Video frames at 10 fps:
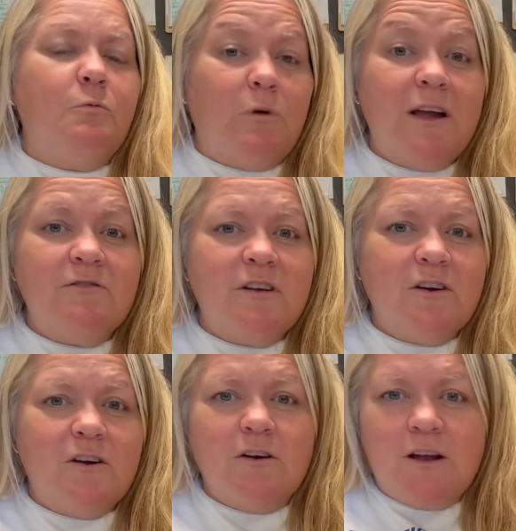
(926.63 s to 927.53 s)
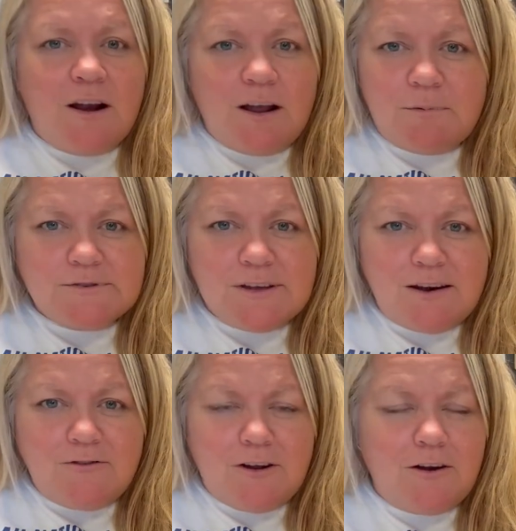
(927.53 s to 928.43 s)
white vinegar, not apple
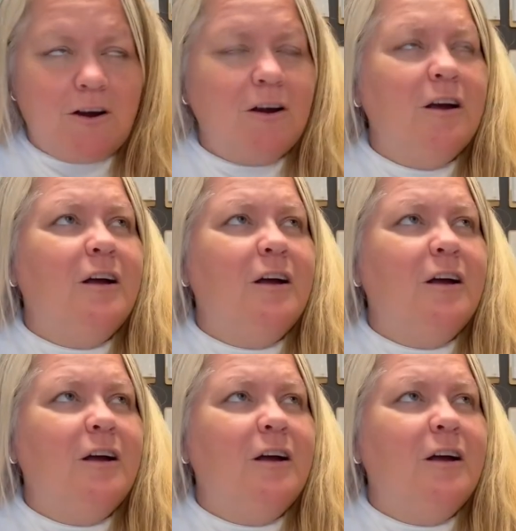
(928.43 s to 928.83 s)
cider vinegar,